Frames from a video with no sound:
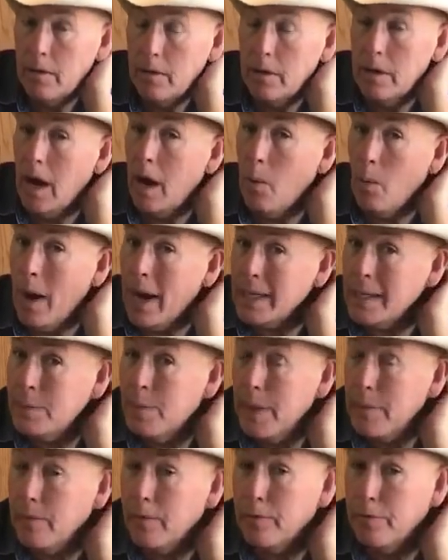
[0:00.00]
Yeah. Not wax
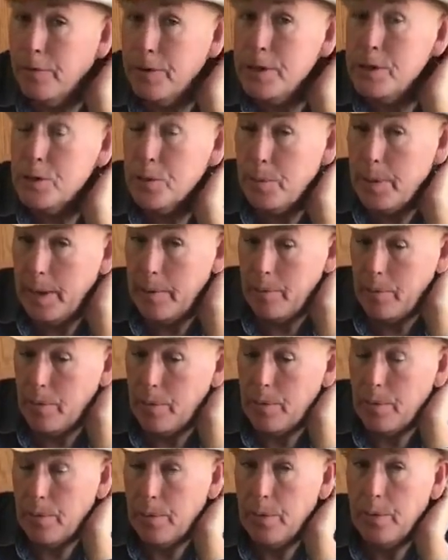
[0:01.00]
paper, freezer paper.
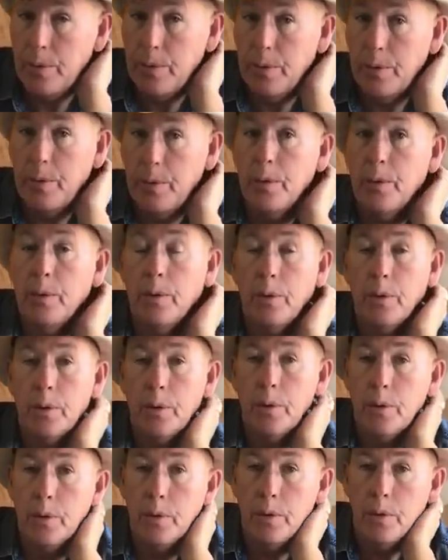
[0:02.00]

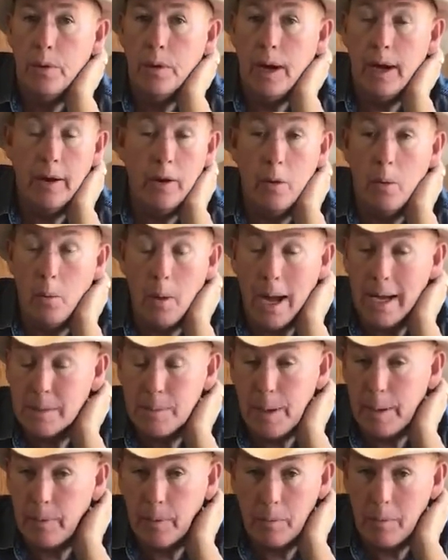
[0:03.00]
Oh. I don't know. Wax
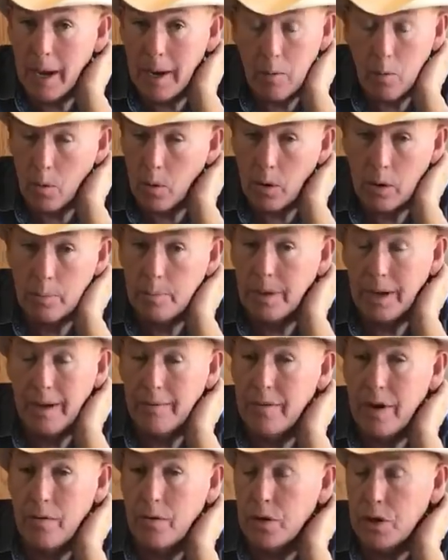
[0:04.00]
paper might work, but I've
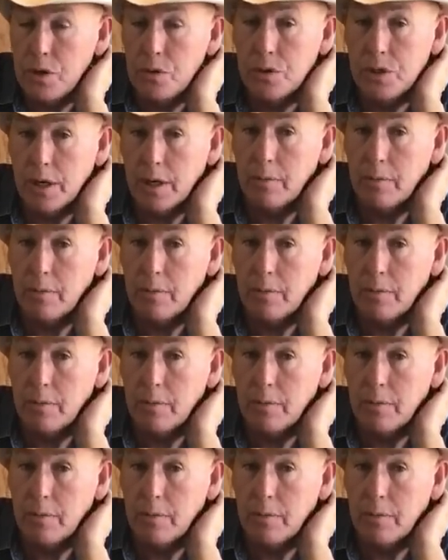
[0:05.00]
never used it.